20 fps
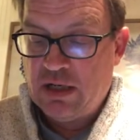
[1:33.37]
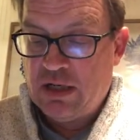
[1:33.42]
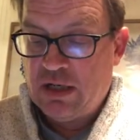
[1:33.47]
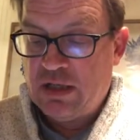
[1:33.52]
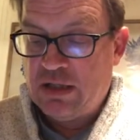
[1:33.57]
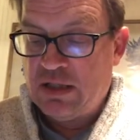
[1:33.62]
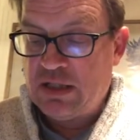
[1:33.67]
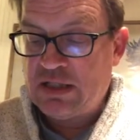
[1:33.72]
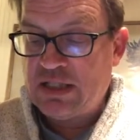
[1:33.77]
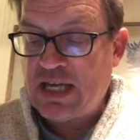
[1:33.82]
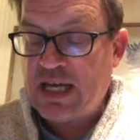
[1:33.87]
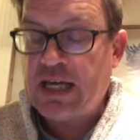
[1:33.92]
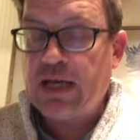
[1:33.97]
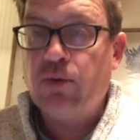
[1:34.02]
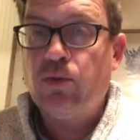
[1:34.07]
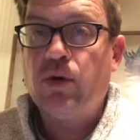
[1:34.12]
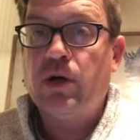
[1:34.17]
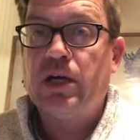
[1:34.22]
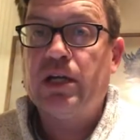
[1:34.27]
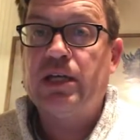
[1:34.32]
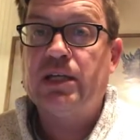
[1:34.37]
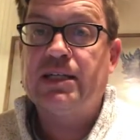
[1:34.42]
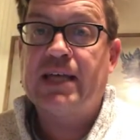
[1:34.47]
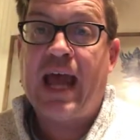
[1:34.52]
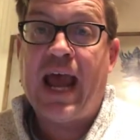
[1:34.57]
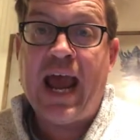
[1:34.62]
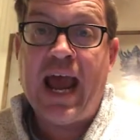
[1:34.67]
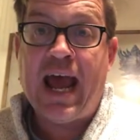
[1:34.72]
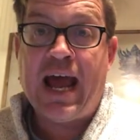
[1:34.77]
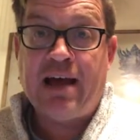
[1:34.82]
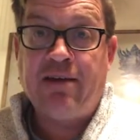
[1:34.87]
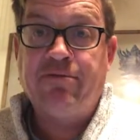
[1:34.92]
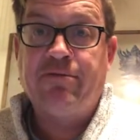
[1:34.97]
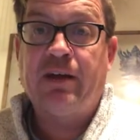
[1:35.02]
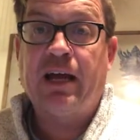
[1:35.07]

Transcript: The second one is half